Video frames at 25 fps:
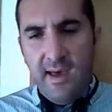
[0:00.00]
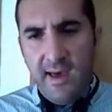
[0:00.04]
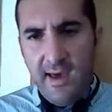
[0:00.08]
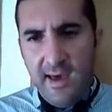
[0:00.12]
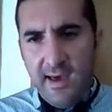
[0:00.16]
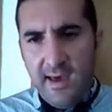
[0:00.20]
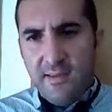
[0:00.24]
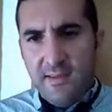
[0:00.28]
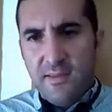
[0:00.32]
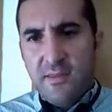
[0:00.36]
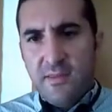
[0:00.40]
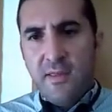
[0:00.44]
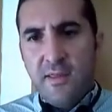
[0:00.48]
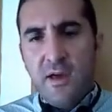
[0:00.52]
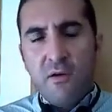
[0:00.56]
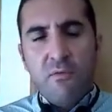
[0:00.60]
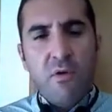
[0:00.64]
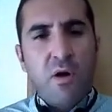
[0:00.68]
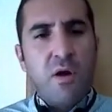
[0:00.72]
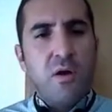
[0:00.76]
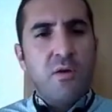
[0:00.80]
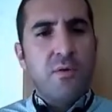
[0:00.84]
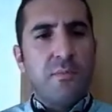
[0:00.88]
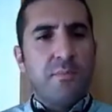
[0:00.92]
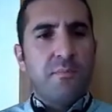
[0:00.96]
And there
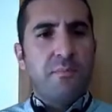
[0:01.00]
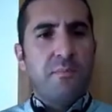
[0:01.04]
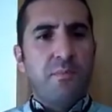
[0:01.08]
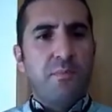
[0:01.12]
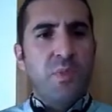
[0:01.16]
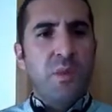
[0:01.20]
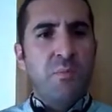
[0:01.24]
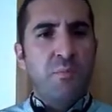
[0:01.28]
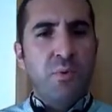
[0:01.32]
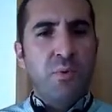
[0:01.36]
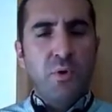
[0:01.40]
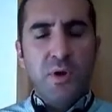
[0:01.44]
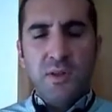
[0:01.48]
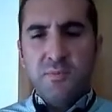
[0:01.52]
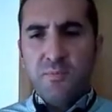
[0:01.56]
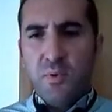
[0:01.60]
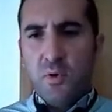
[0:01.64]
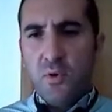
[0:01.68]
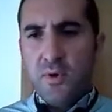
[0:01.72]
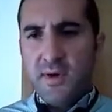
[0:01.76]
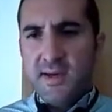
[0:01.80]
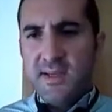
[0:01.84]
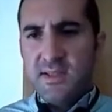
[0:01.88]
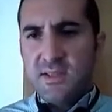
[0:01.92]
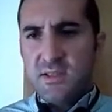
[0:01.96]
are bullet
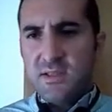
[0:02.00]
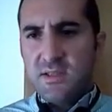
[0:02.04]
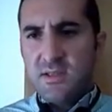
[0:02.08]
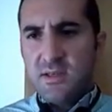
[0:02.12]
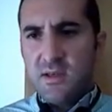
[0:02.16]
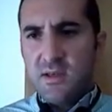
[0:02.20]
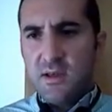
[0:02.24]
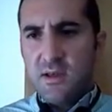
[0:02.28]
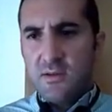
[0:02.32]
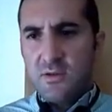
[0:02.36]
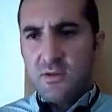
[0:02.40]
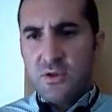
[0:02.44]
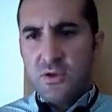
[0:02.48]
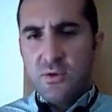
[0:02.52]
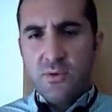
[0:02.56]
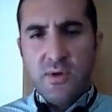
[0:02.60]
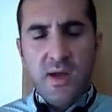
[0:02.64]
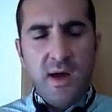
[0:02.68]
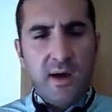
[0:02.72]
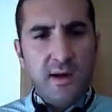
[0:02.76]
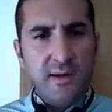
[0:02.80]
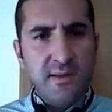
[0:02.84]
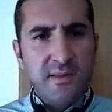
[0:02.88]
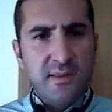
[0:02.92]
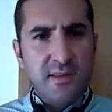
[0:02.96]
points to
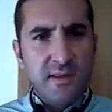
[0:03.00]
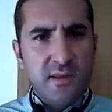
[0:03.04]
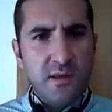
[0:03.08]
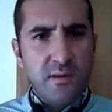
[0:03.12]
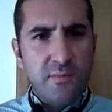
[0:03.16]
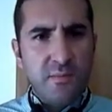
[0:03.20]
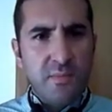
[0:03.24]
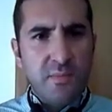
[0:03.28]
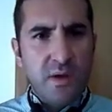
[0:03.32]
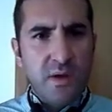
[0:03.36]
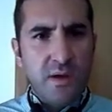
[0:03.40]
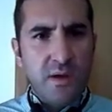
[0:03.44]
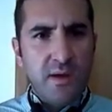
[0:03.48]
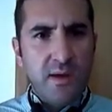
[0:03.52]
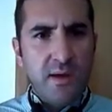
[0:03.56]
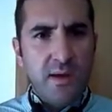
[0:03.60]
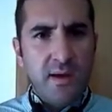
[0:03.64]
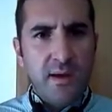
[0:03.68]
guide them